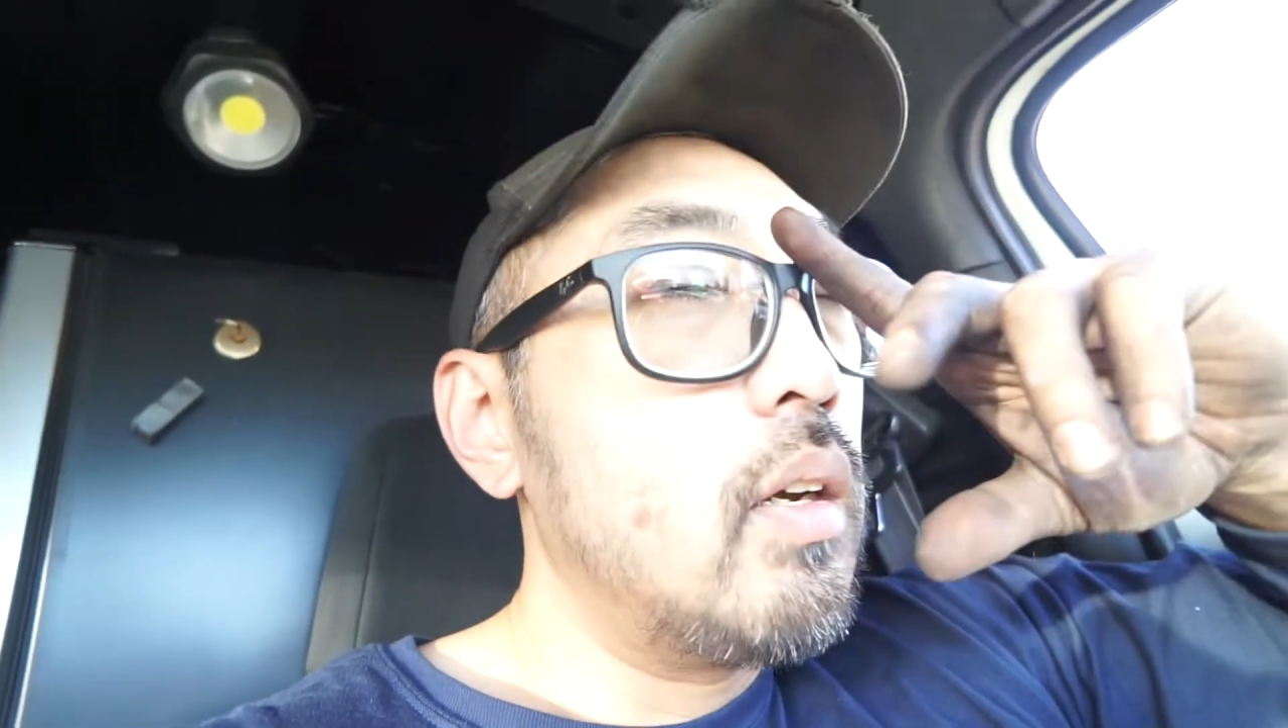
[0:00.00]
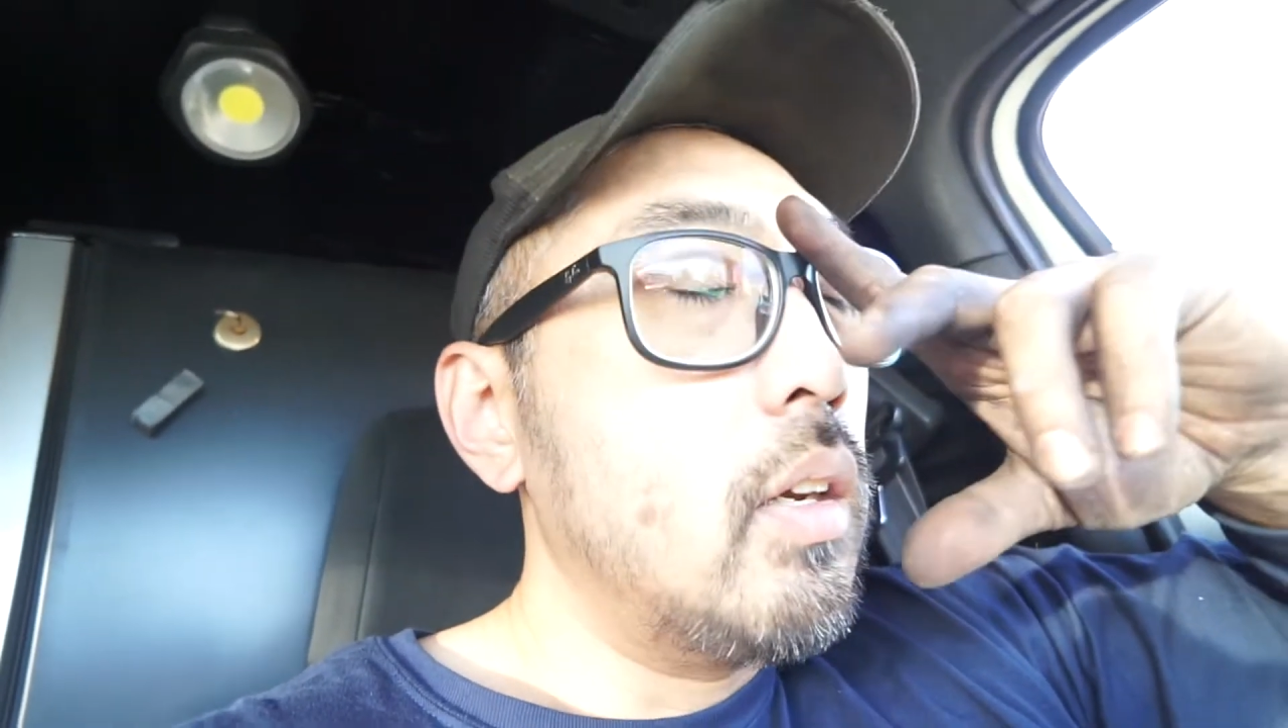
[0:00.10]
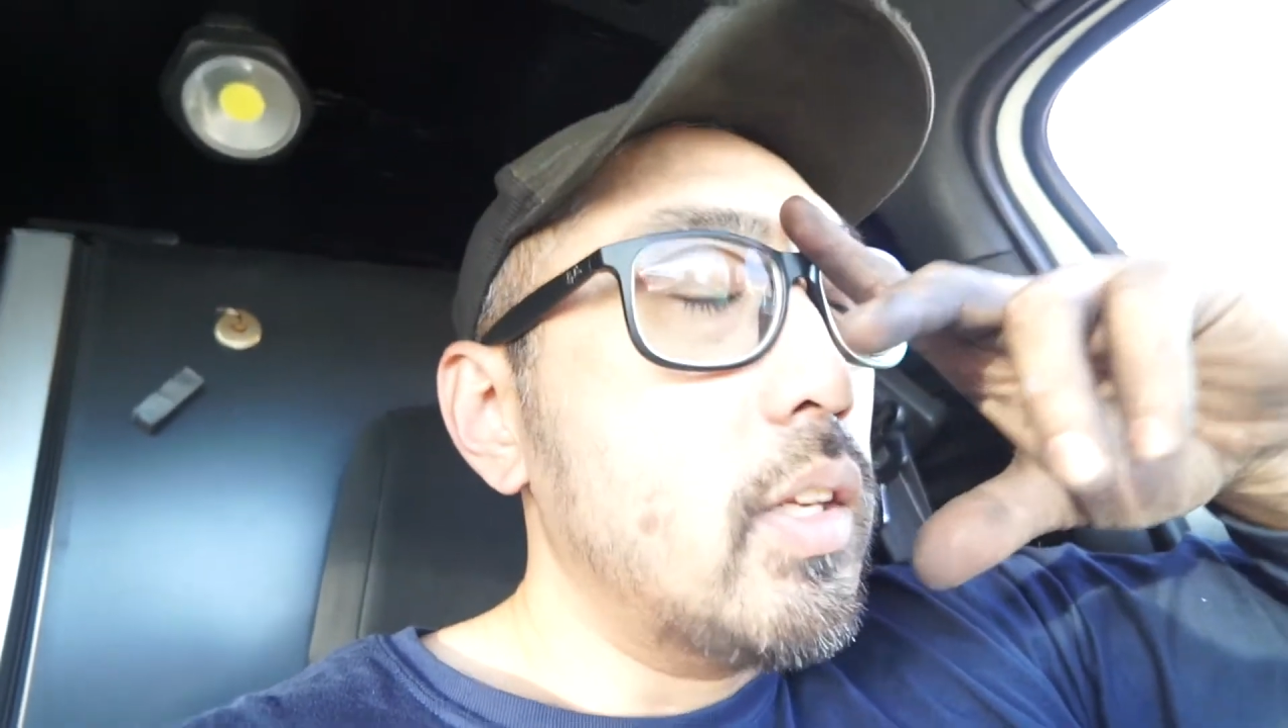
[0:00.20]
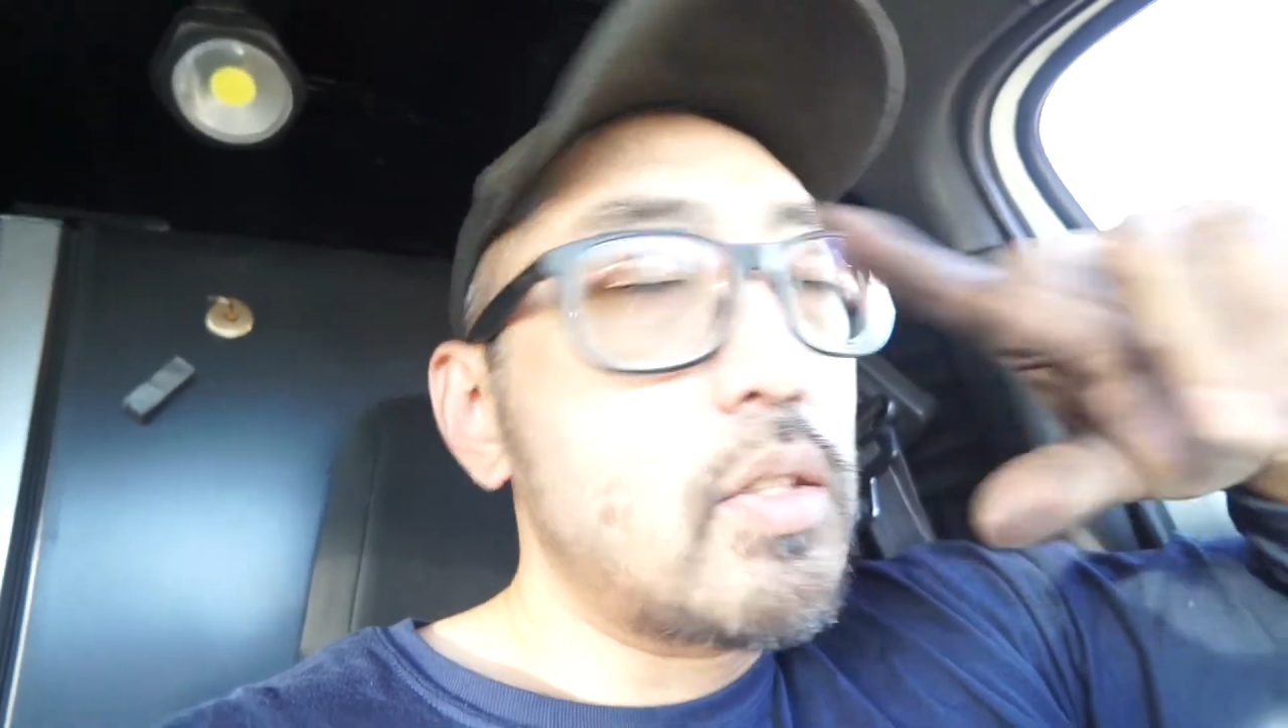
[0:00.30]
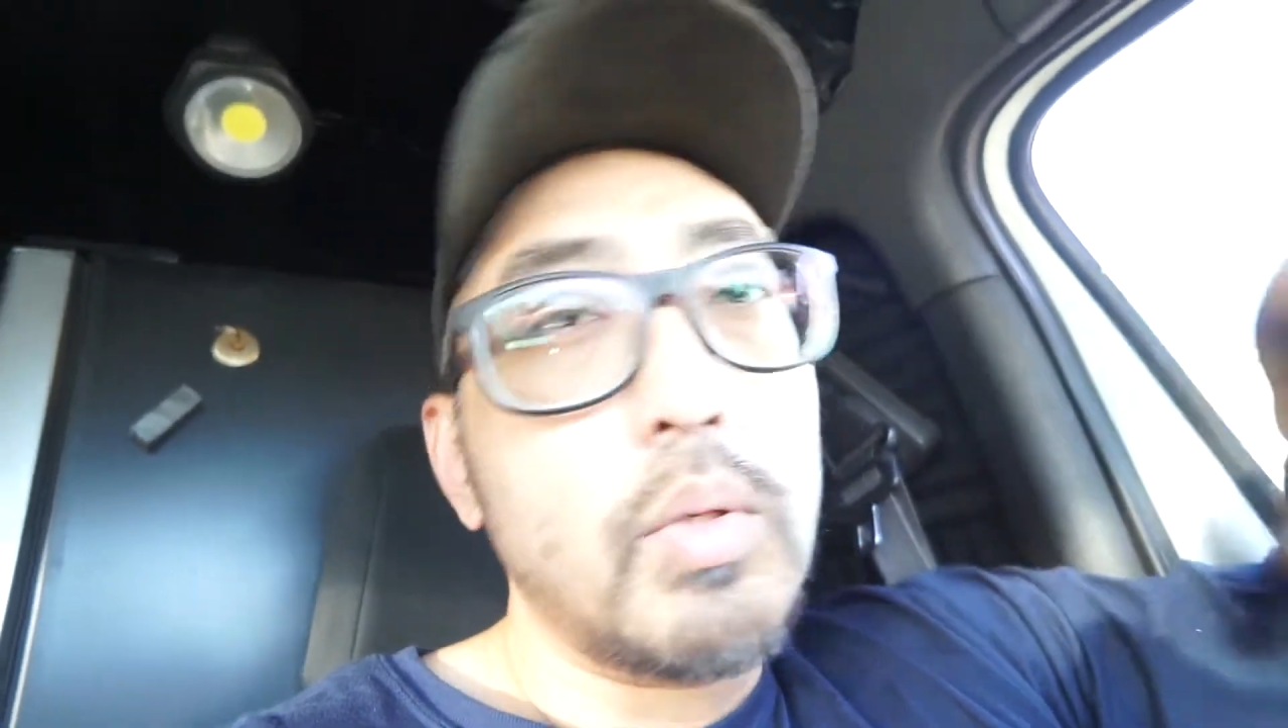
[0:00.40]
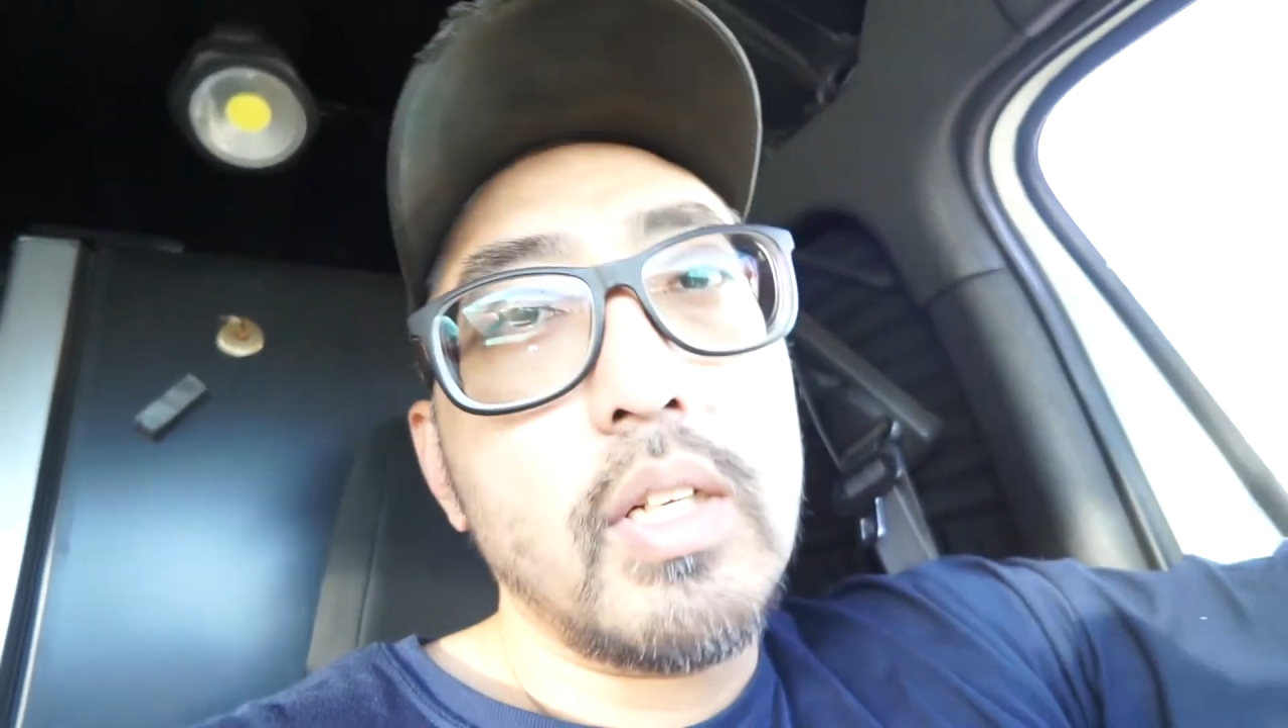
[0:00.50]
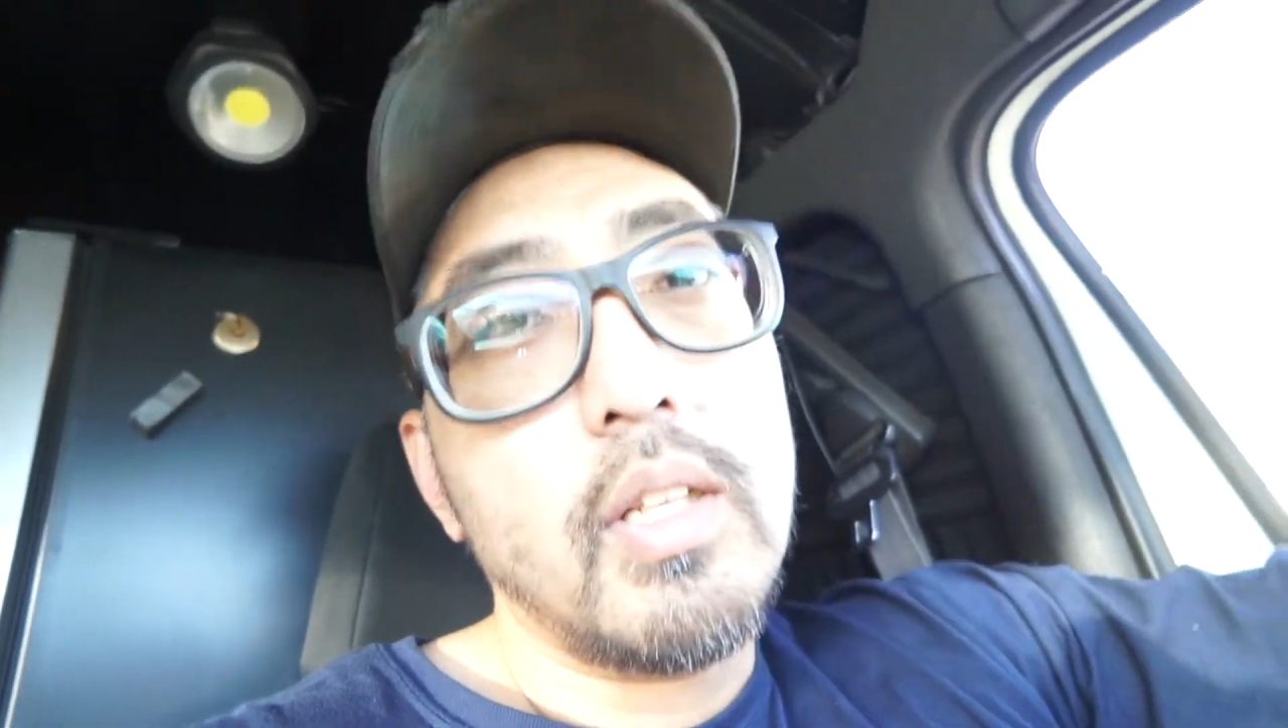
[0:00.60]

unless one of